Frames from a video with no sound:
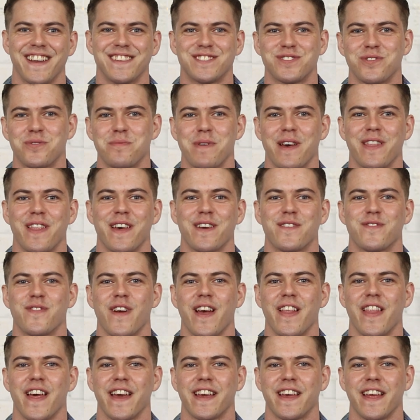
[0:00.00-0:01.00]
He's all about
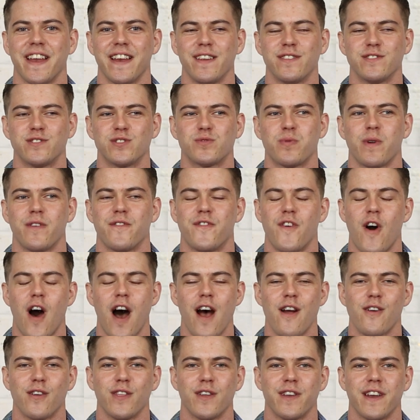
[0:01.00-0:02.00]
like, and he just went
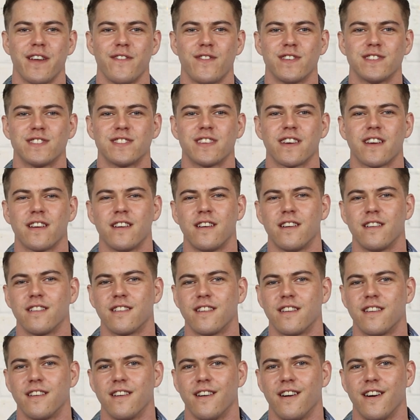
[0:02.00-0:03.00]
viral and everyone's like, oh
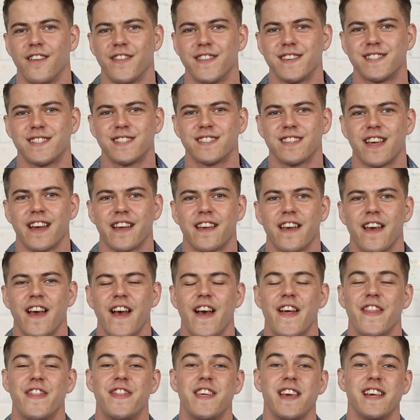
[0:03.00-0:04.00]
god, this is like,
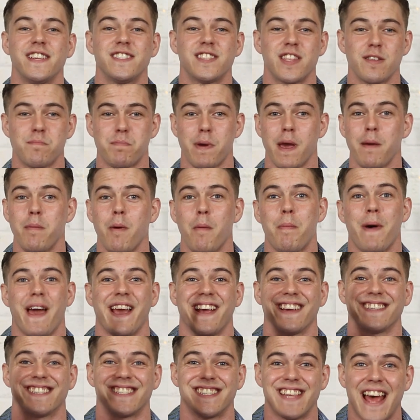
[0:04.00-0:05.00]
these are the people
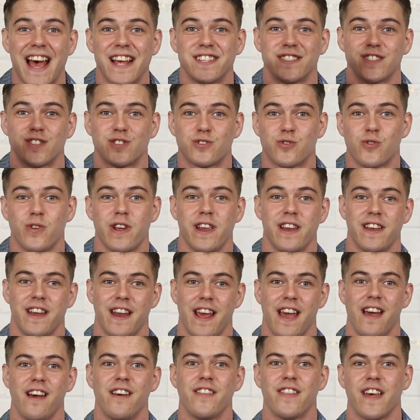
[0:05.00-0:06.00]
playing Assassin's Creed
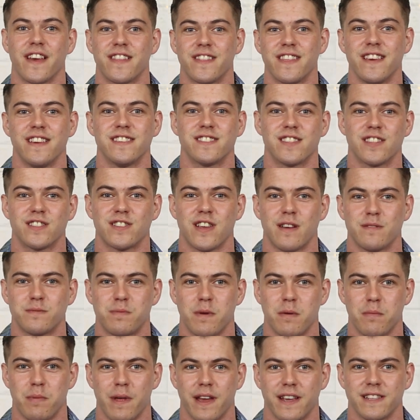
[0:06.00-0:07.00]
now. These are the types of
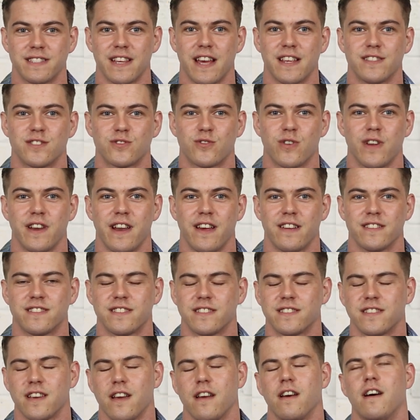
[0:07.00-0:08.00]
people playing Assassin's Creed now. And it's
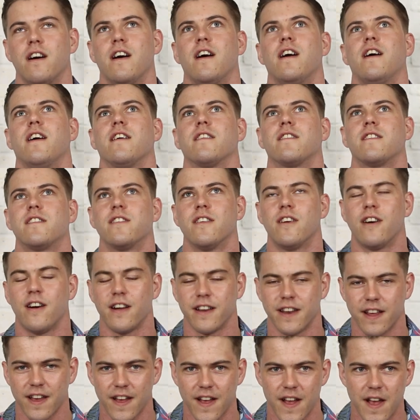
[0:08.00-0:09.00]
just like, oh
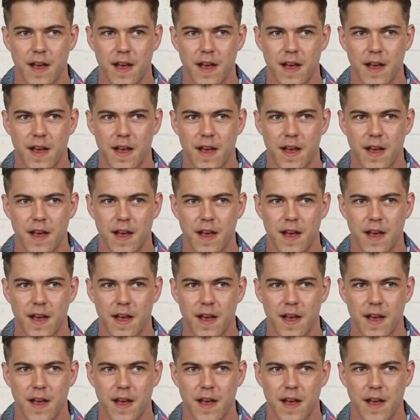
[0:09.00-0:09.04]
god.